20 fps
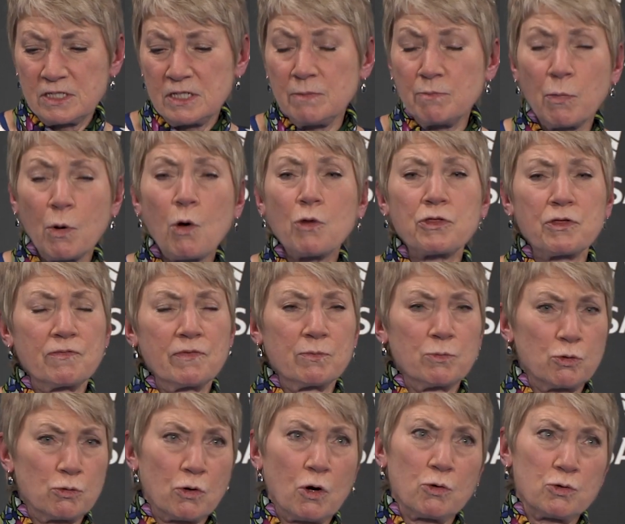both of
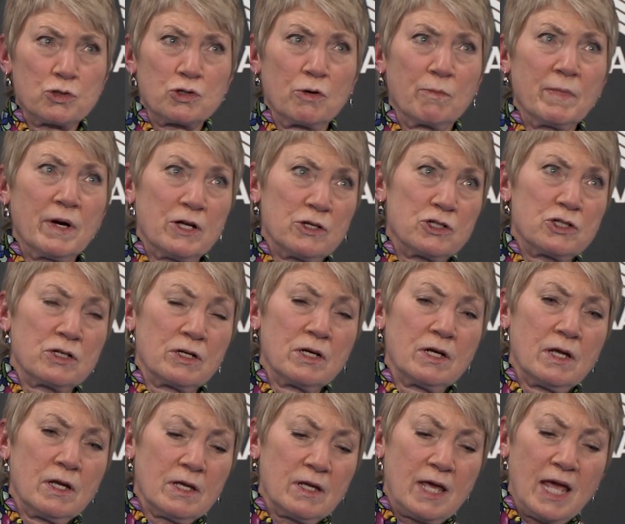them grow so much.
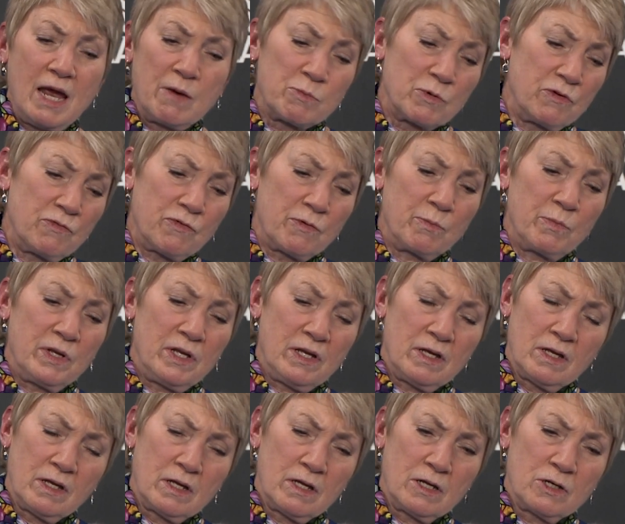Camry from
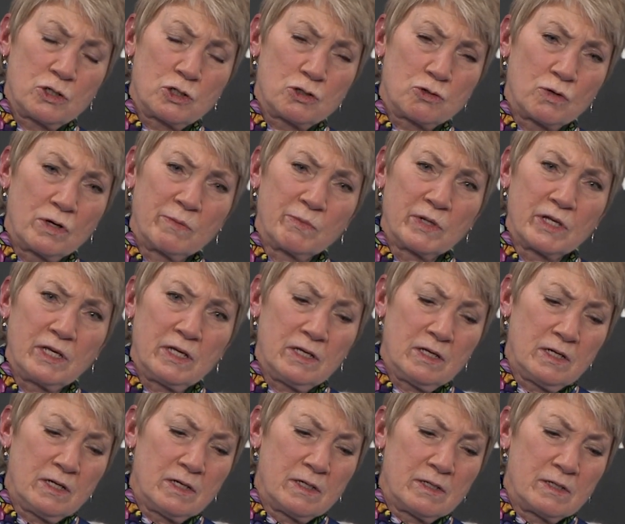being extremely
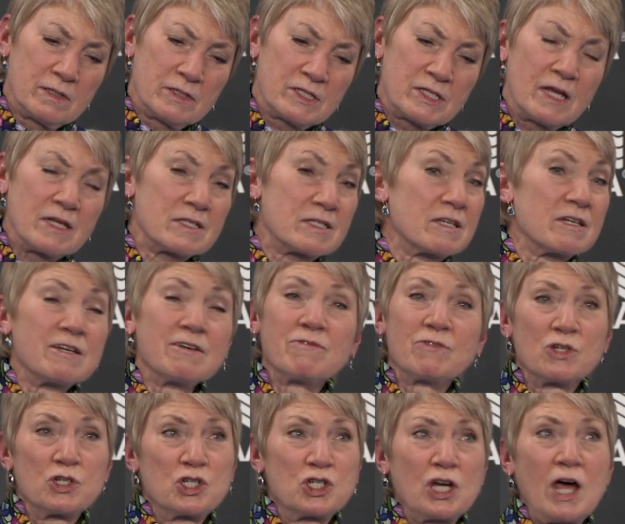sensitive
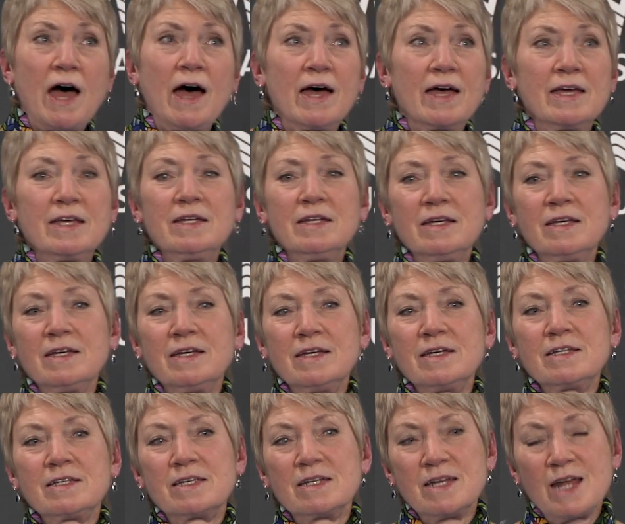and shy
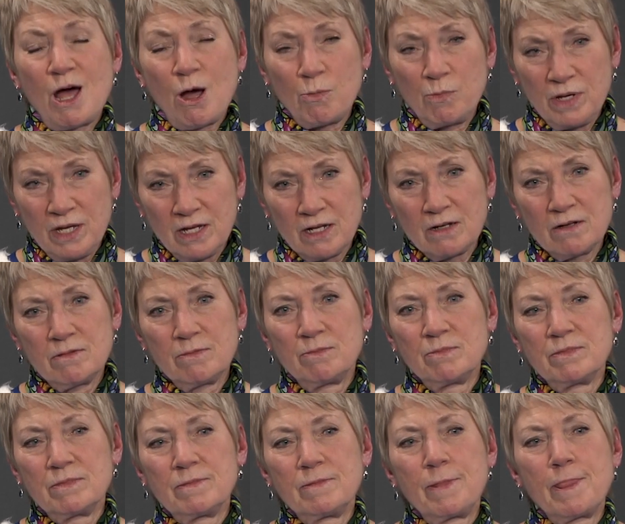to now being
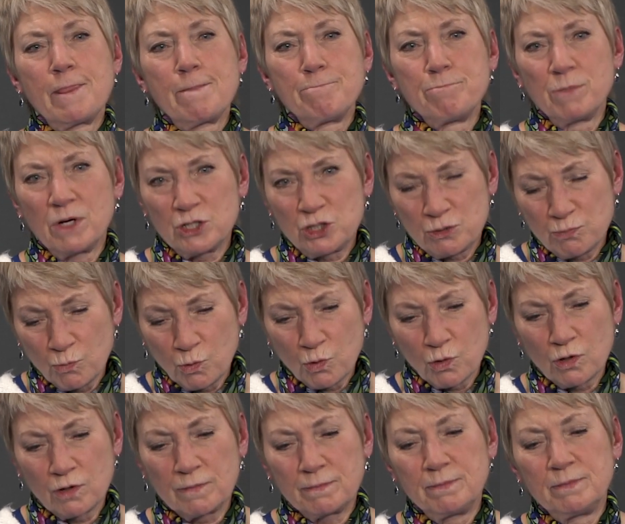much
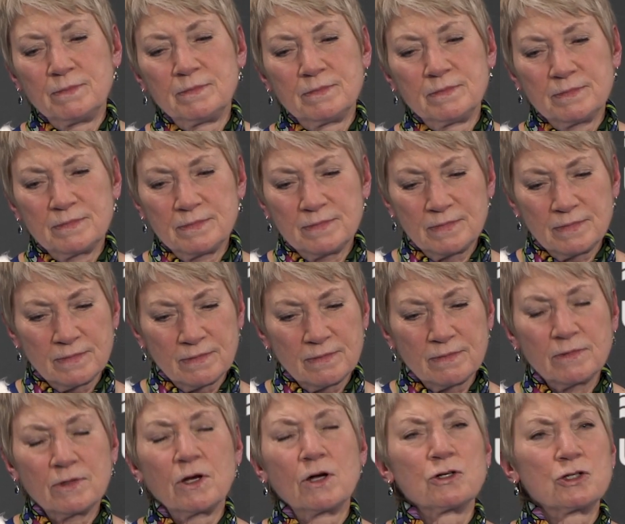more
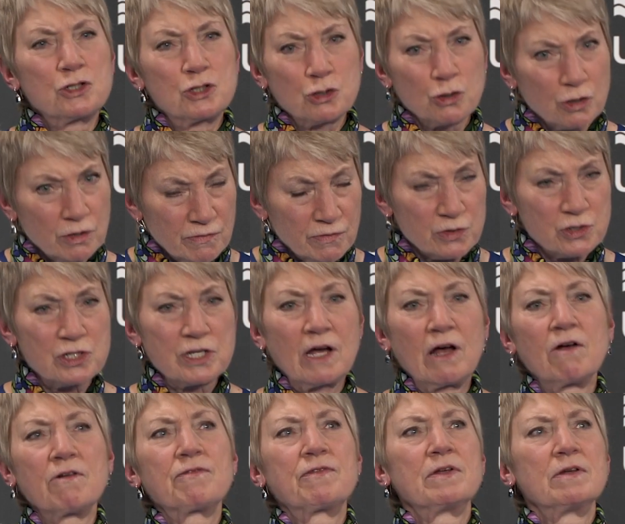assured of
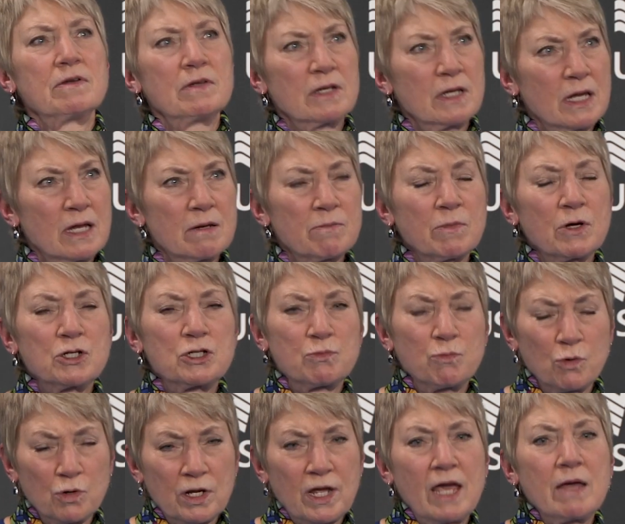herself and
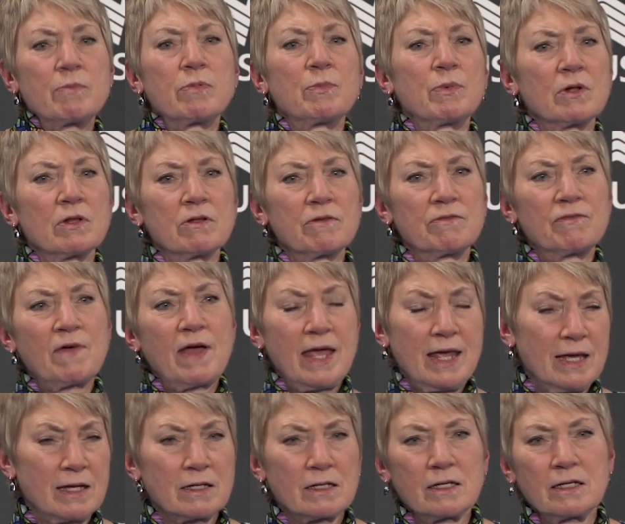much more capable of
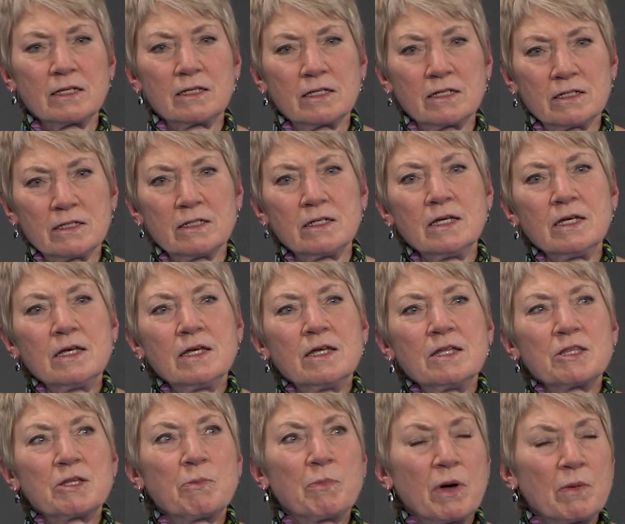handling the
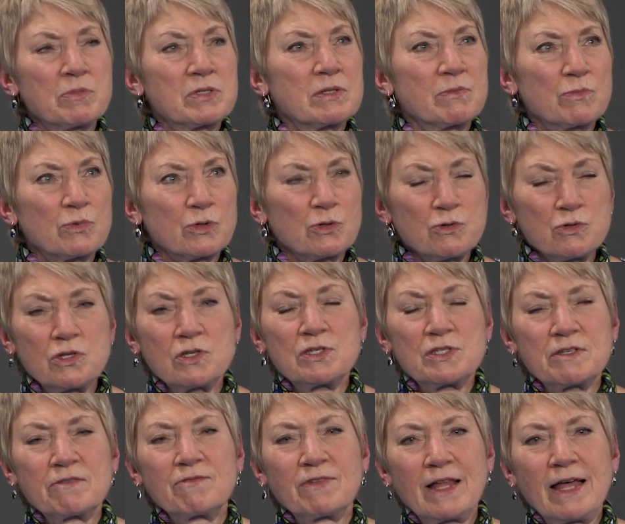bumps and
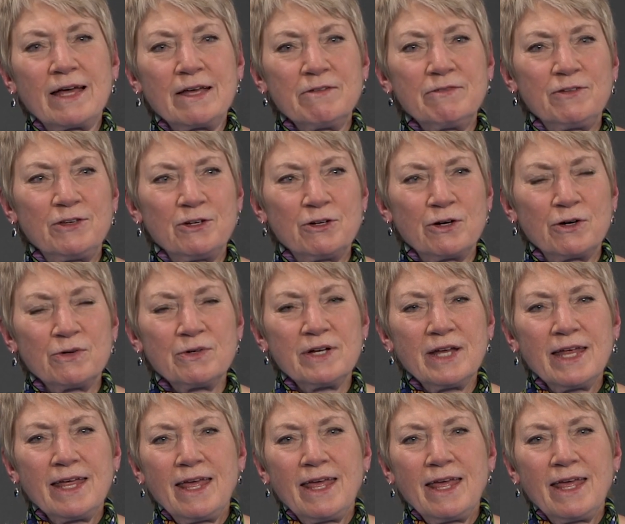bruises of life, you know.